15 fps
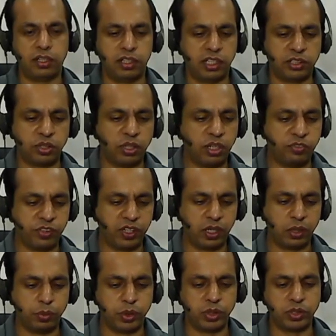That's not
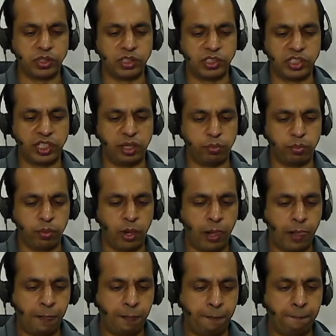difficult because this GM
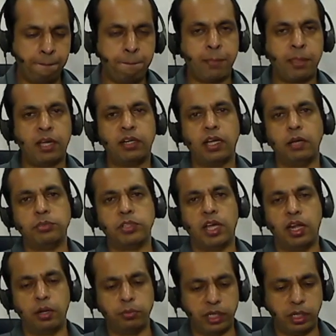times
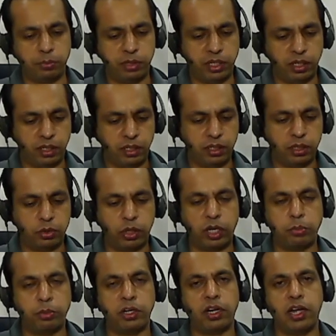RM can be quite a
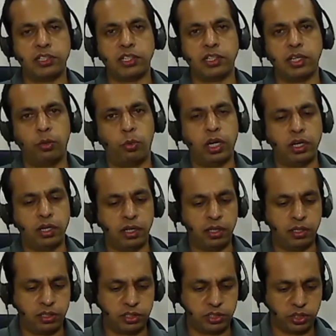bit larger than 1,
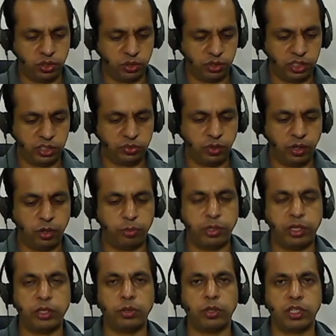so this will
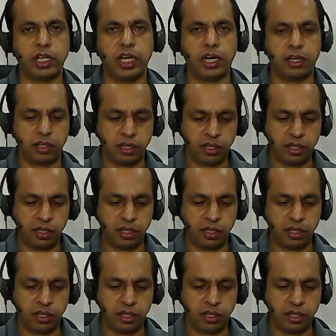dominate over that.